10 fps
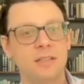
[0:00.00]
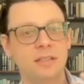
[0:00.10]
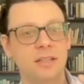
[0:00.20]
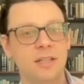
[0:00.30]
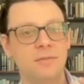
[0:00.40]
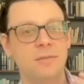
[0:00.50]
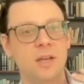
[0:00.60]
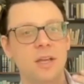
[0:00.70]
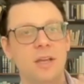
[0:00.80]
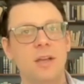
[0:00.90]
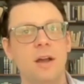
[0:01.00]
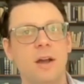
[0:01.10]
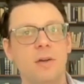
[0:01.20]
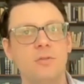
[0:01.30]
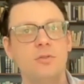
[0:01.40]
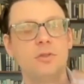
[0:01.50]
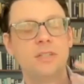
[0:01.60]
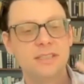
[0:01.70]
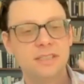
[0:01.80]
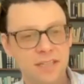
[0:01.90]
to live a
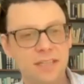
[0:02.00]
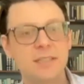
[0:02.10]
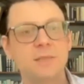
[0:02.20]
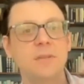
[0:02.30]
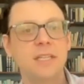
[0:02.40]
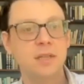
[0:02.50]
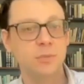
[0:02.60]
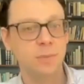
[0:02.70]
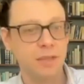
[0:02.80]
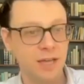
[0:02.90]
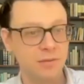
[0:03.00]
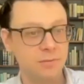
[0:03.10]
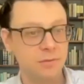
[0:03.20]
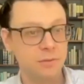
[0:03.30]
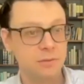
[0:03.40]
distinctively human life.